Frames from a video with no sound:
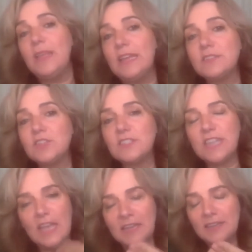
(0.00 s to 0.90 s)
It's just
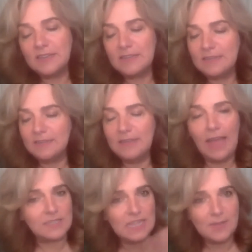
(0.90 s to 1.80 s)

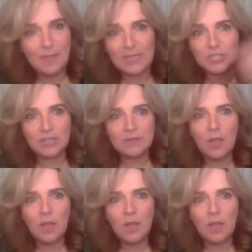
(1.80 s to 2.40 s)
exclamation.